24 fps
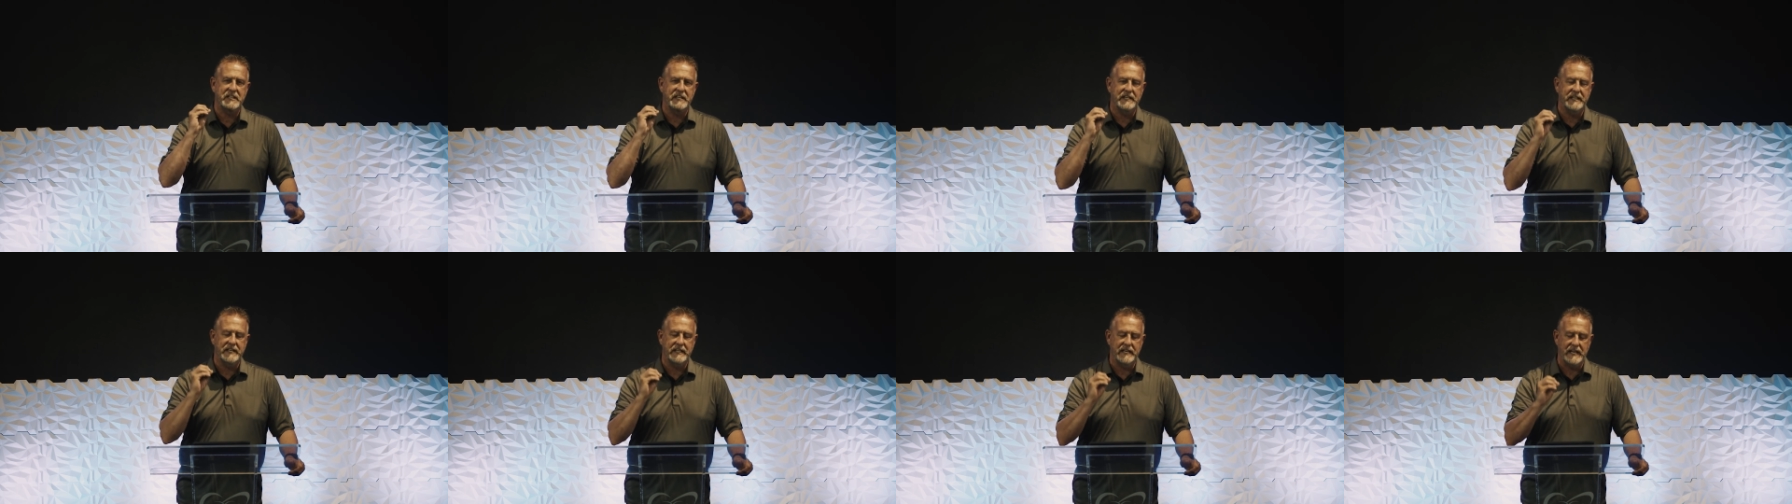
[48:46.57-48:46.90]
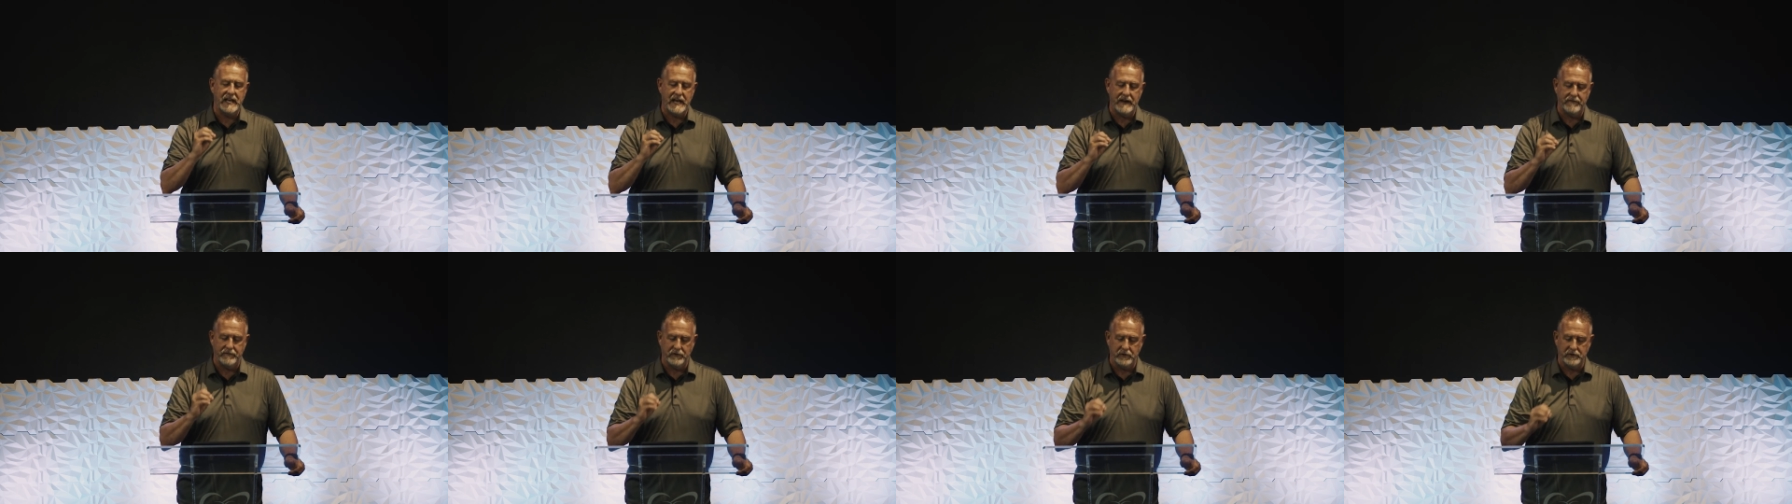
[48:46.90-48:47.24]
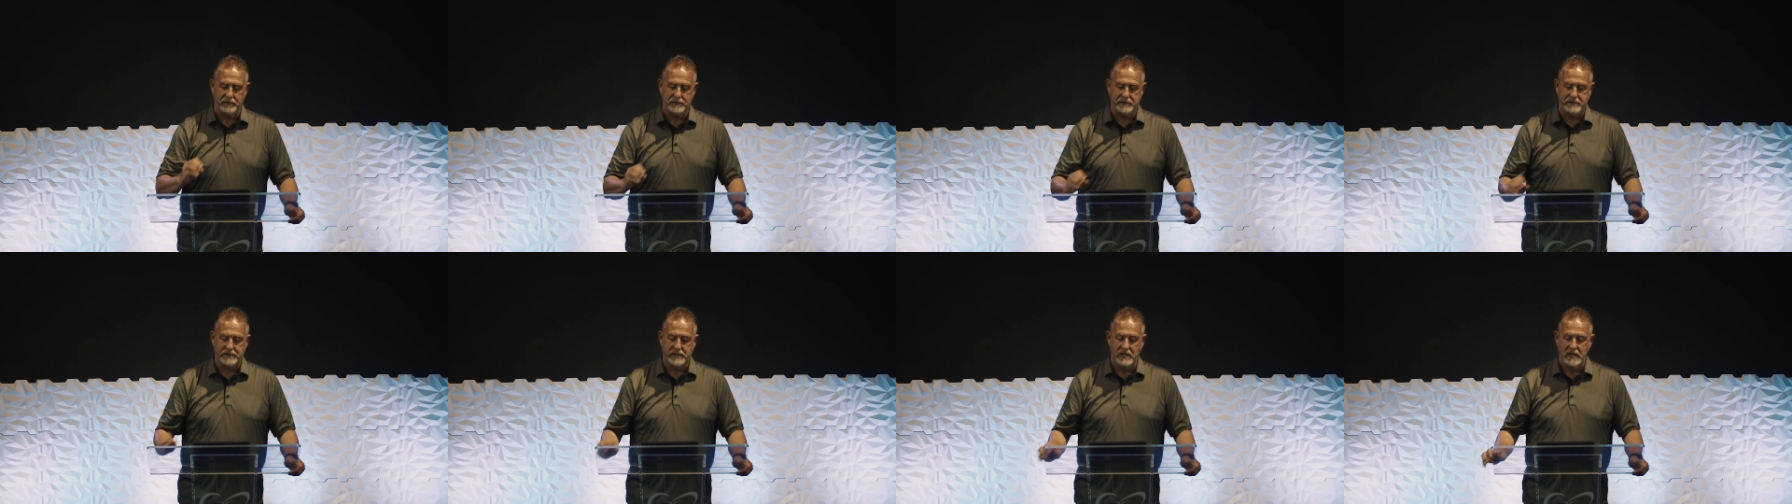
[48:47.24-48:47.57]

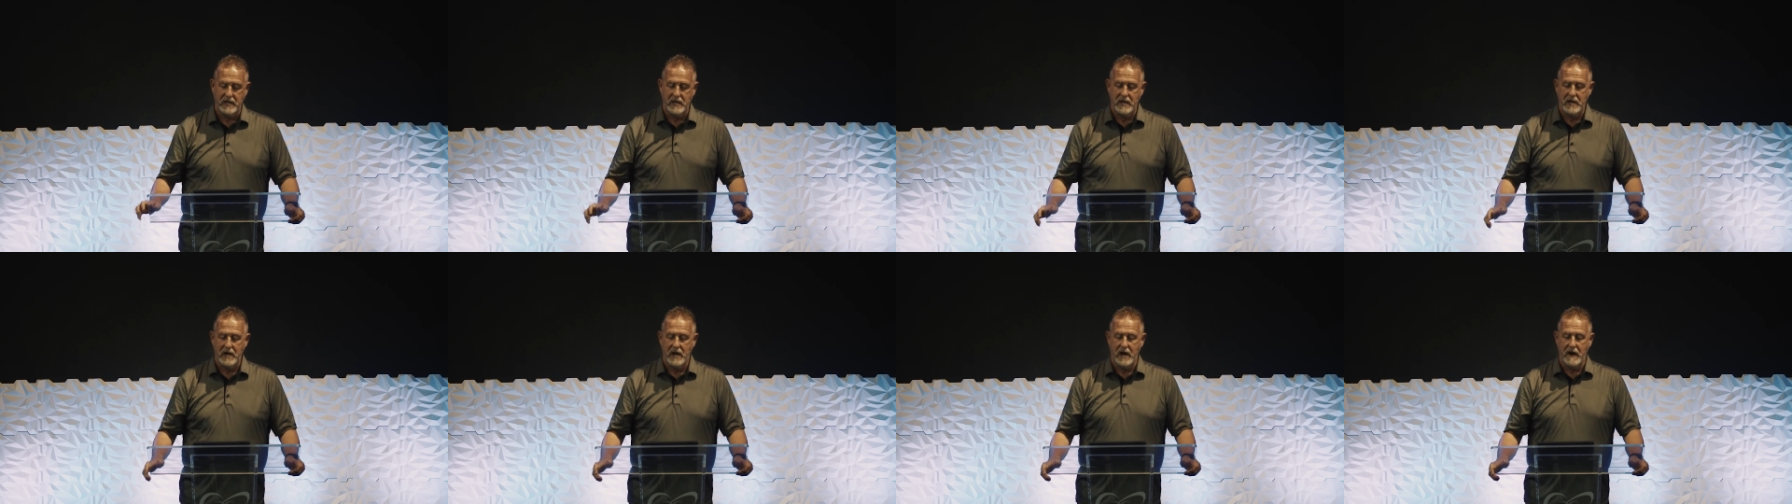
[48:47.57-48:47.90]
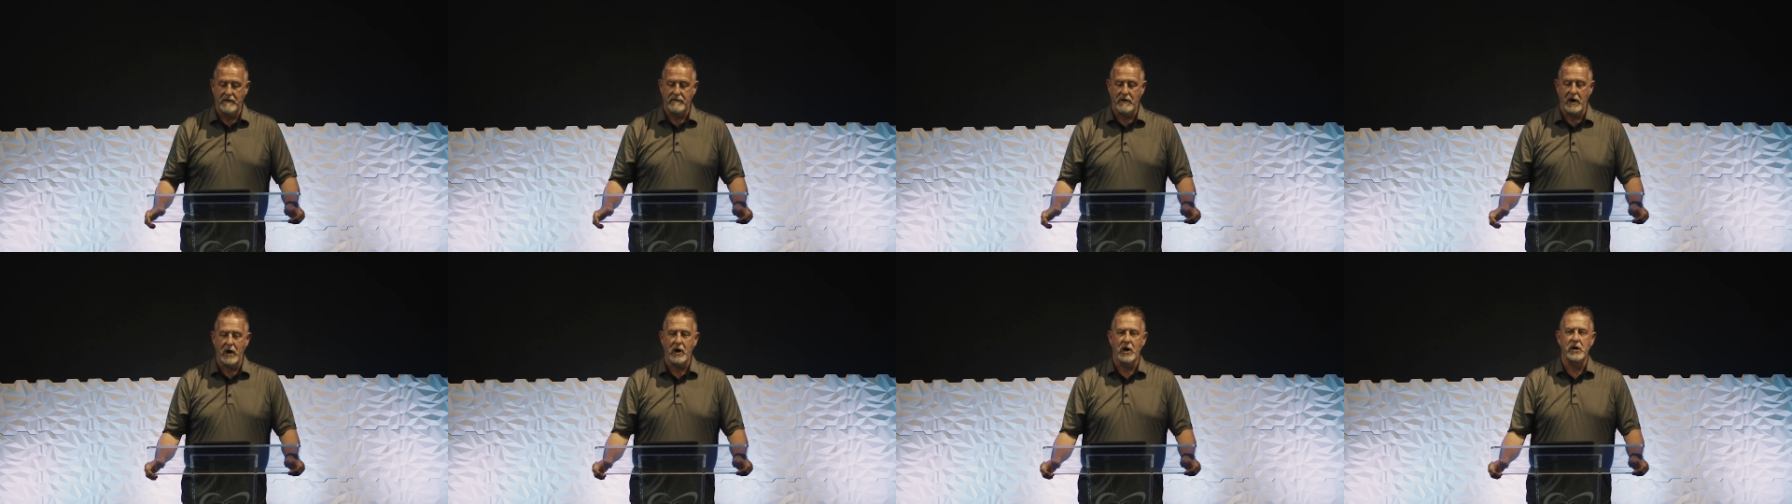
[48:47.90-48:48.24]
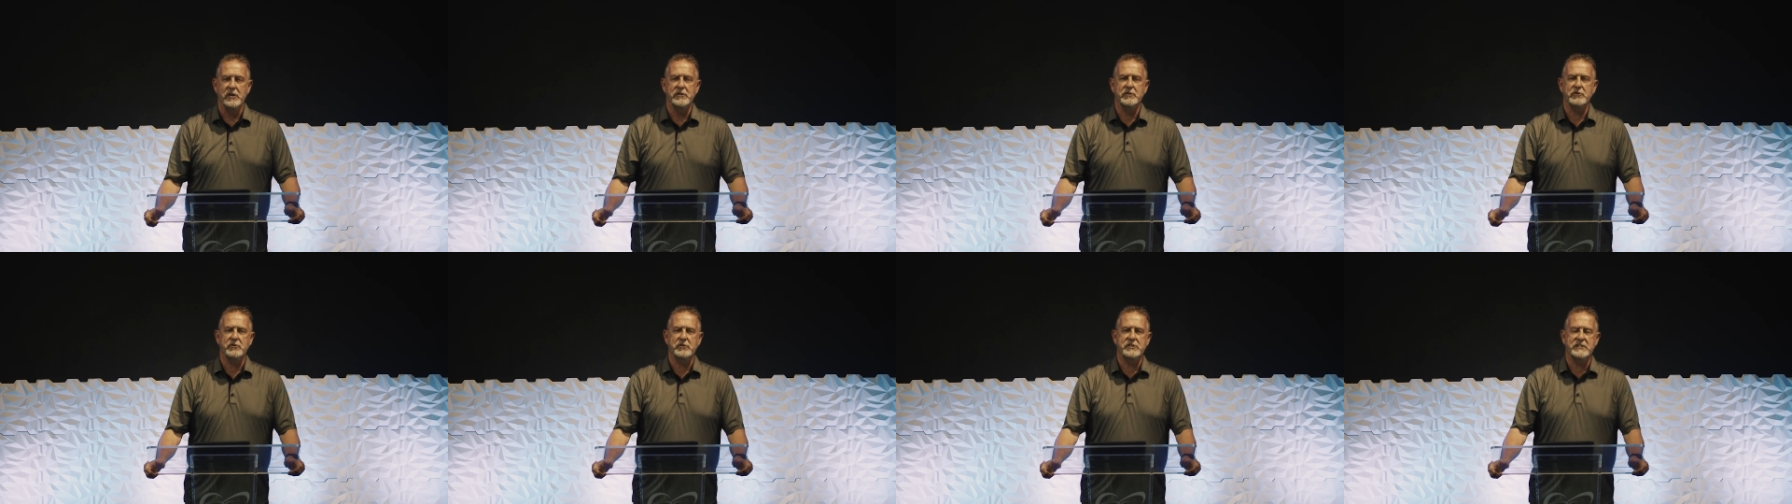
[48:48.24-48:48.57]
levels of our
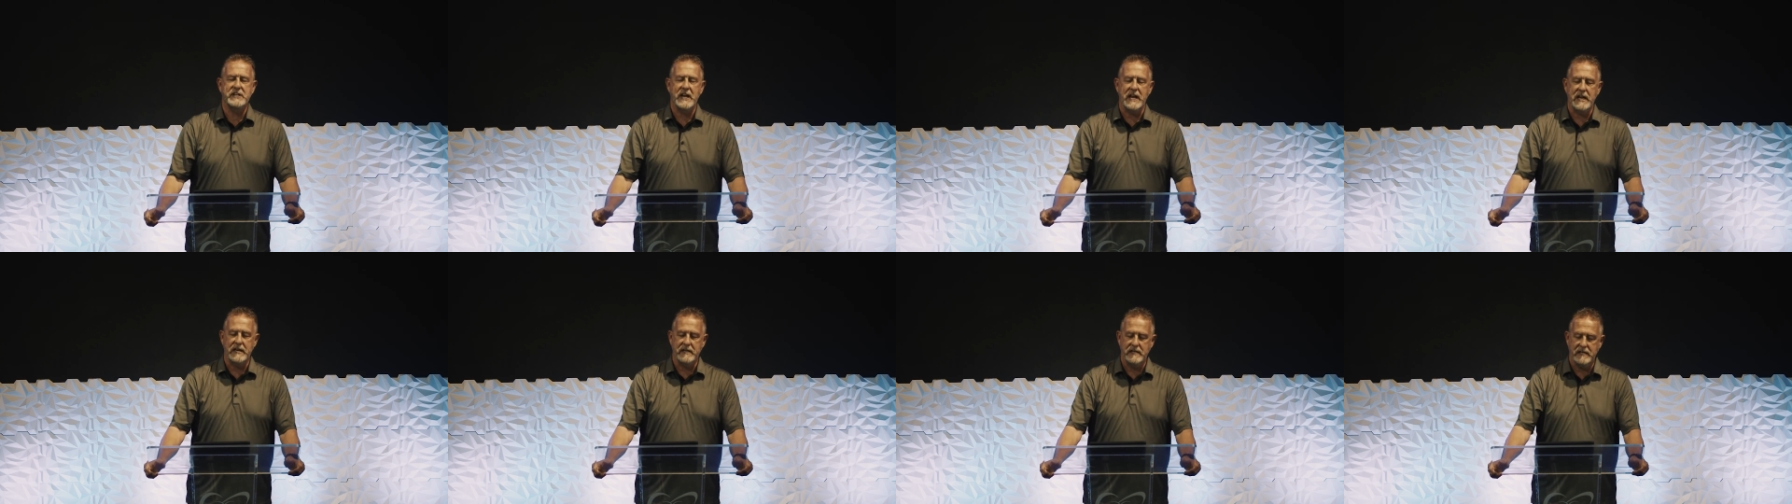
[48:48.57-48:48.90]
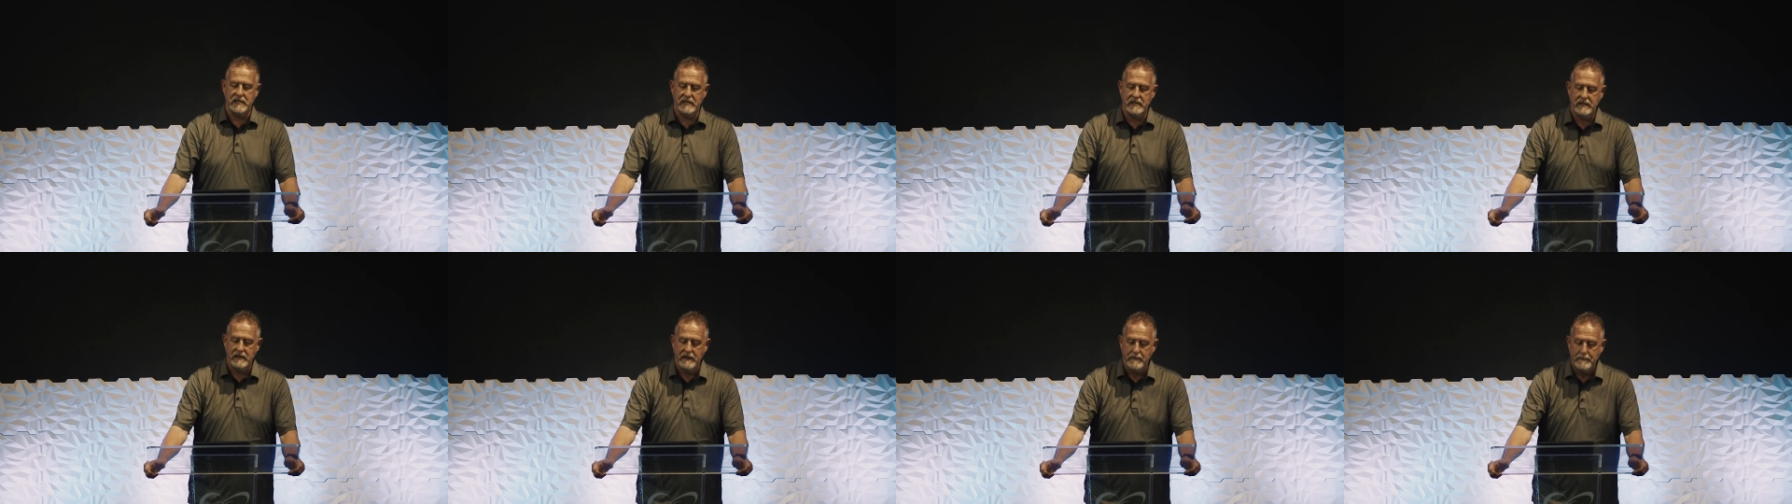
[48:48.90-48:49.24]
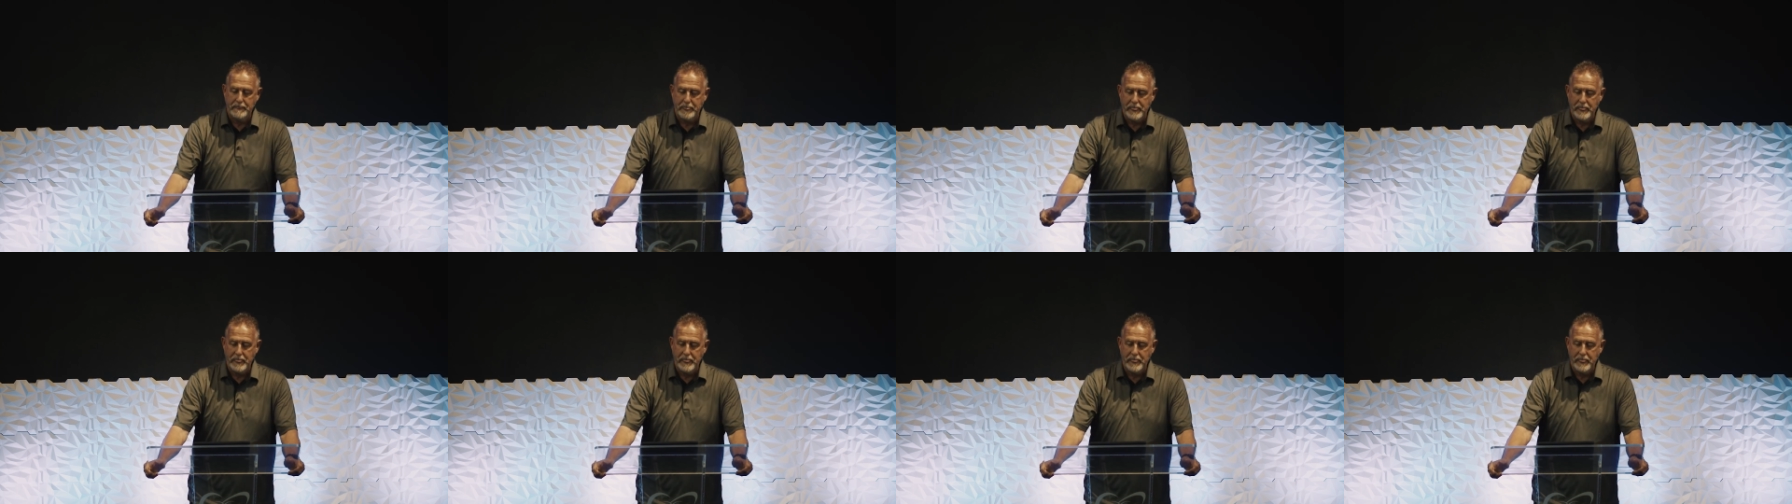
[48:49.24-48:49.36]
understanding,